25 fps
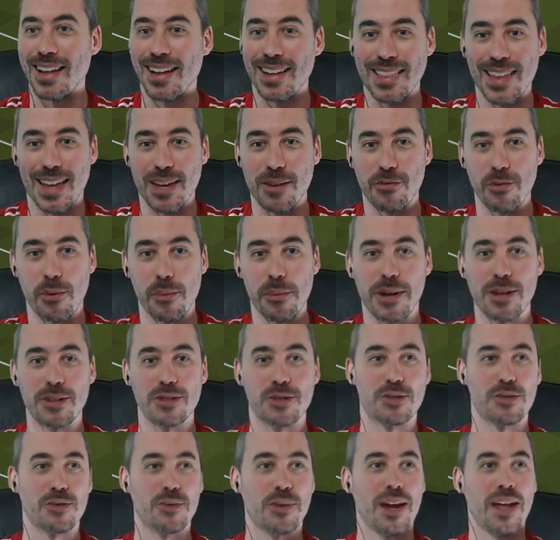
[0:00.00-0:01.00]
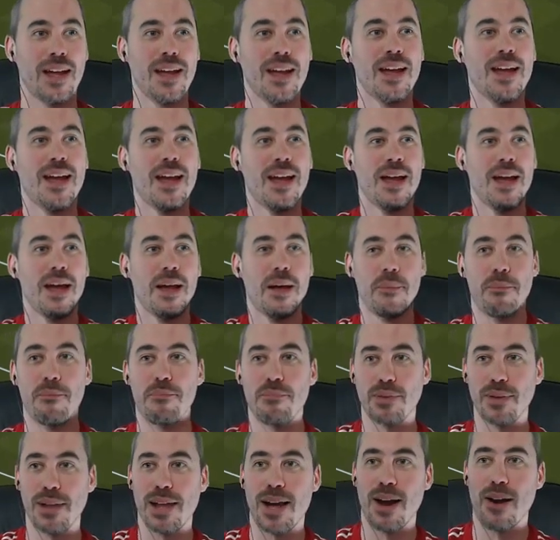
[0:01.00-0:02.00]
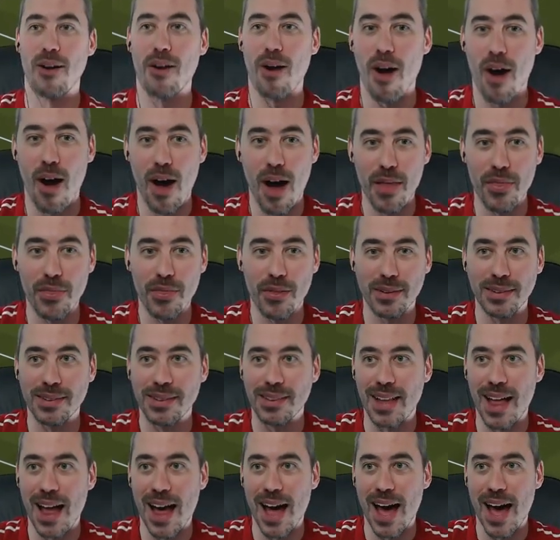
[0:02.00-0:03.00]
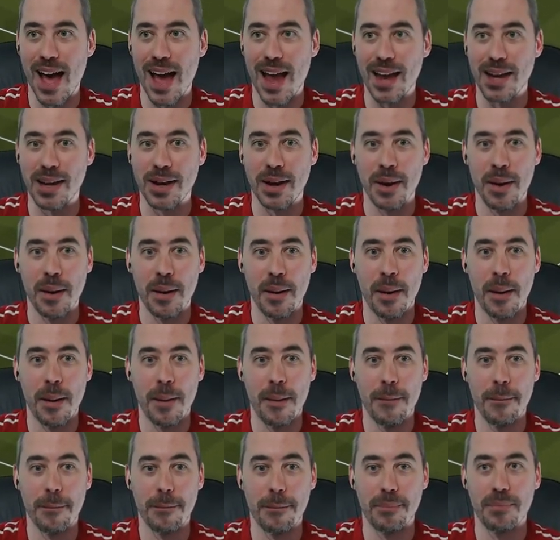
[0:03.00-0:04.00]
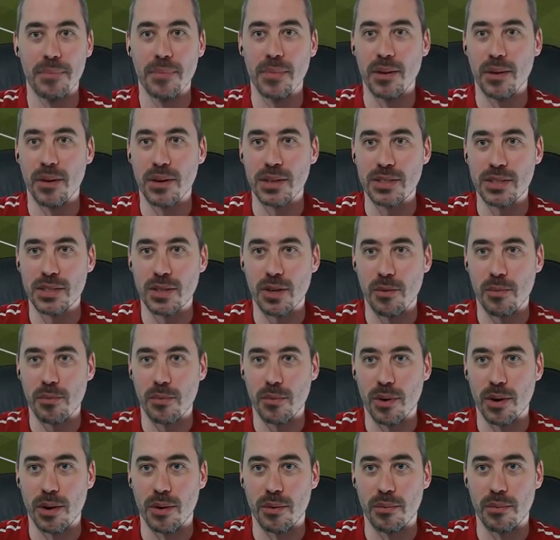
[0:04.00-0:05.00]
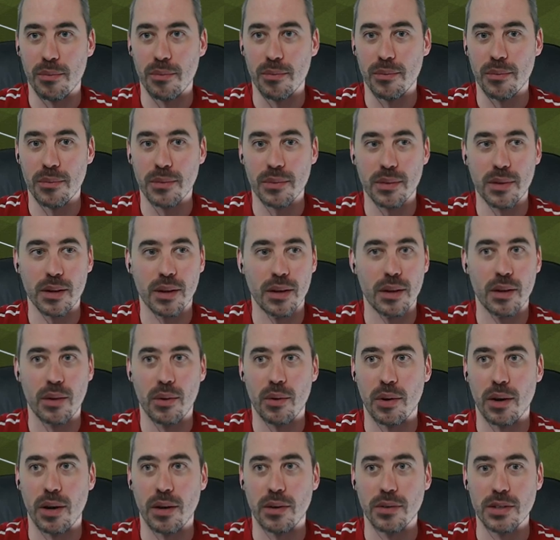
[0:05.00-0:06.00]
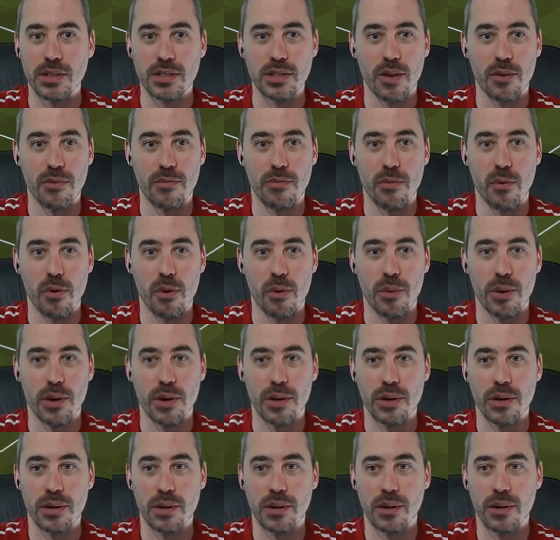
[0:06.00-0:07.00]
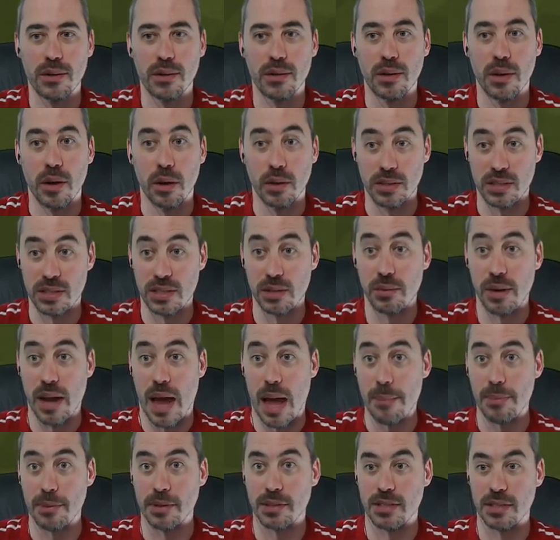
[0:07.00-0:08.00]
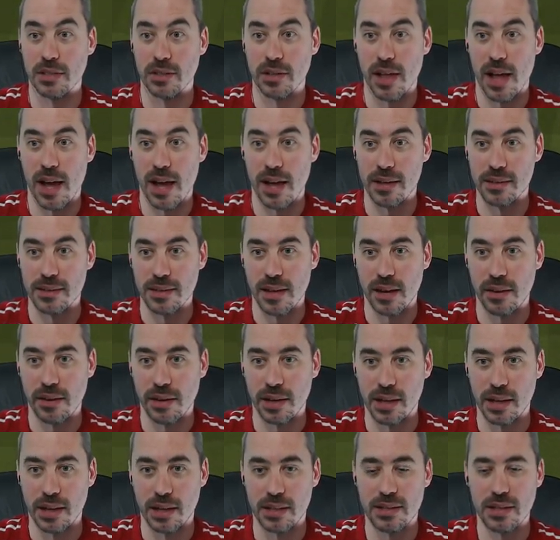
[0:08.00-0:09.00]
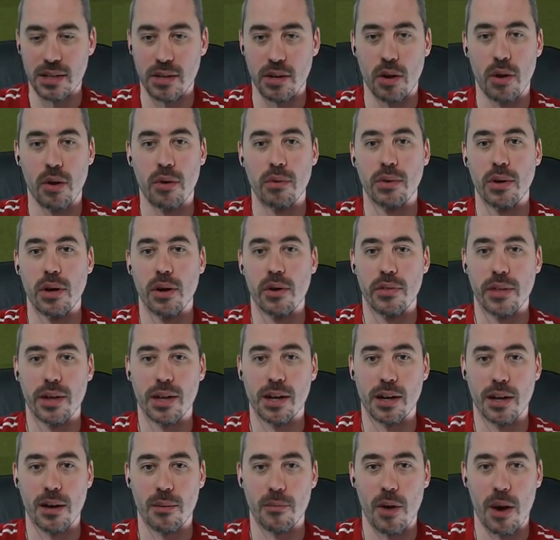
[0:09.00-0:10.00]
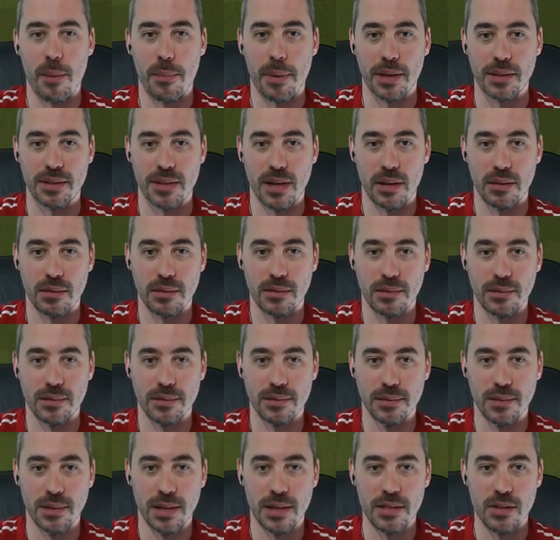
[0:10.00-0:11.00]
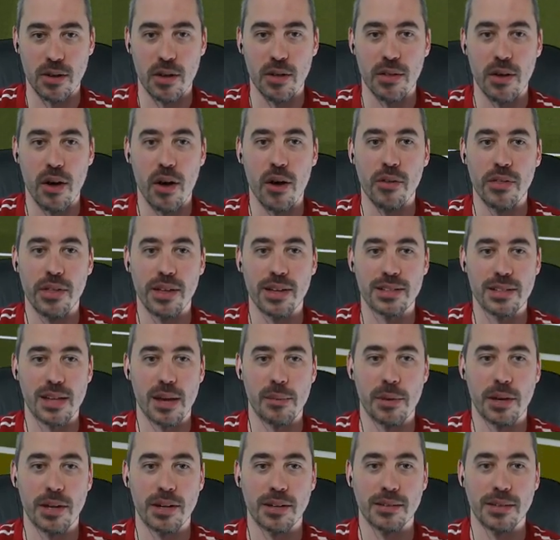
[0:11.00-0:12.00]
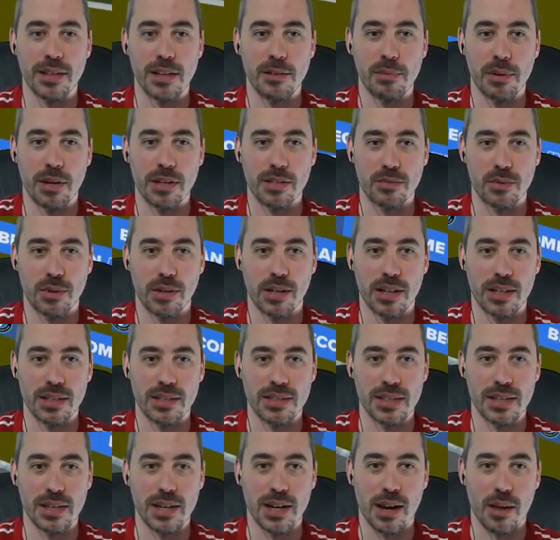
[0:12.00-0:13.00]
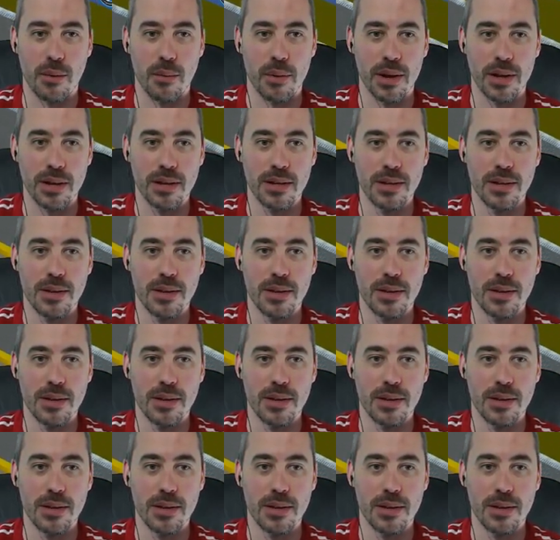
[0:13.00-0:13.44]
like that in Full Manager 20. Player on the line. Let's go. We're going to... Uh, hold on. Let's go forward. Let's see what happens here. Is the going to continue? Oh, no. They're going to come right back down? Is all, all the excitement going to leave because we're going to concede anyway?